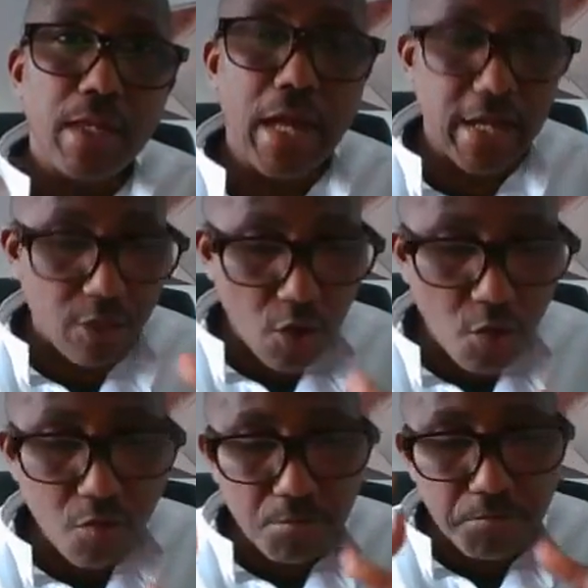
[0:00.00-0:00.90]
I
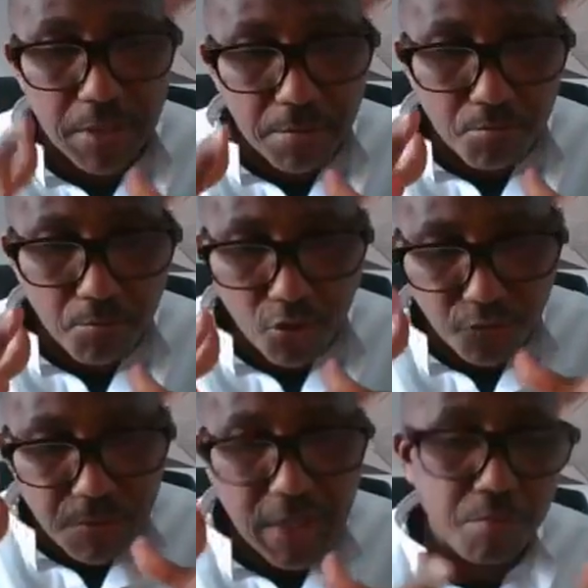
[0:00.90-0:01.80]
know
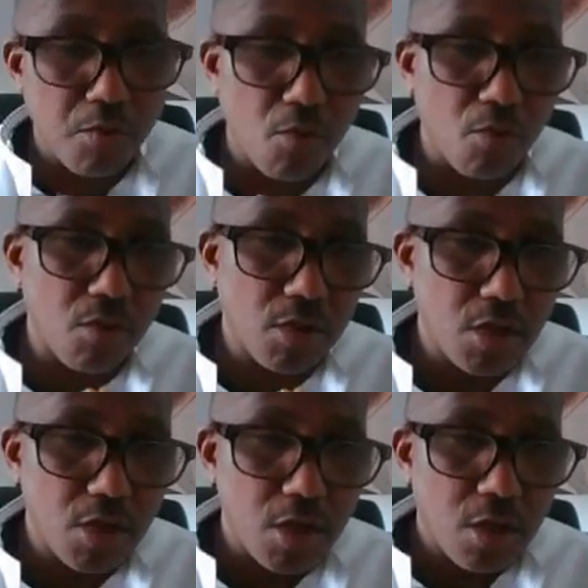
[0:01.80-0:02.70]
most people
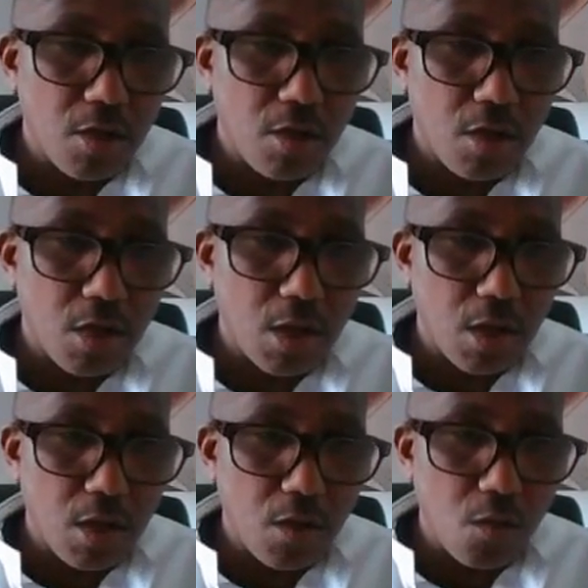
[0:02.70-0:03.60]

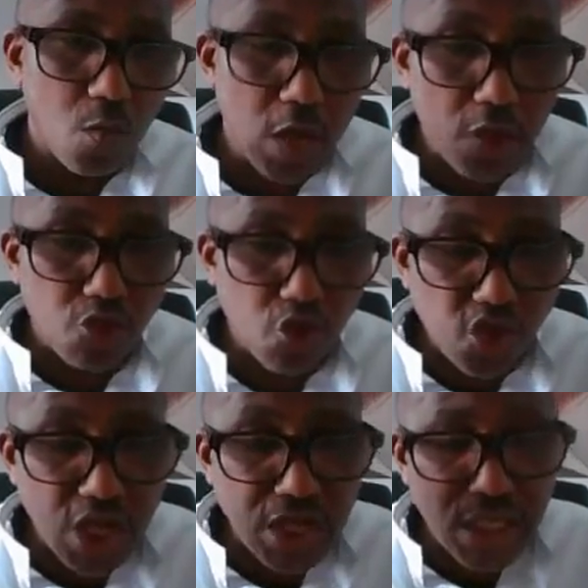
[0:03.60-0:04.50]
will
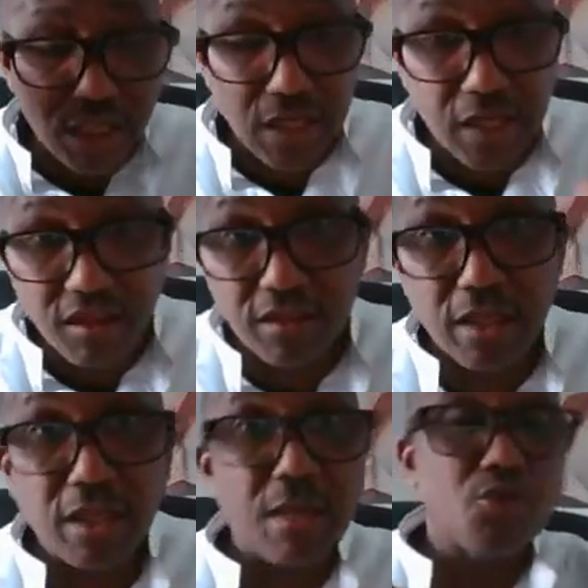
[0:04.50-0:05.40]
associate this
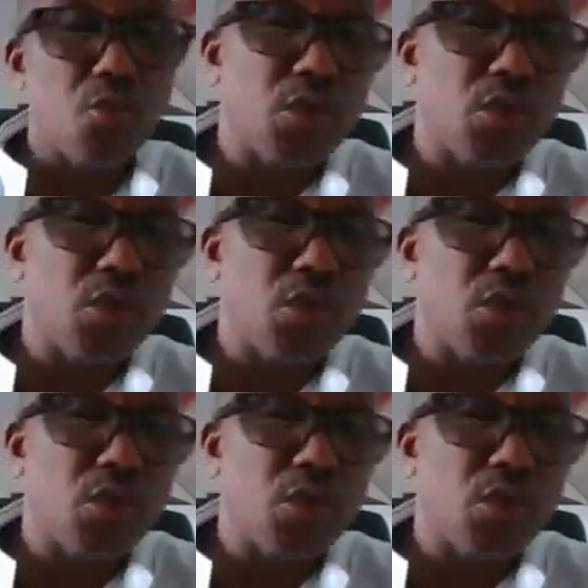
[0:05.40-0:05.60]
state capture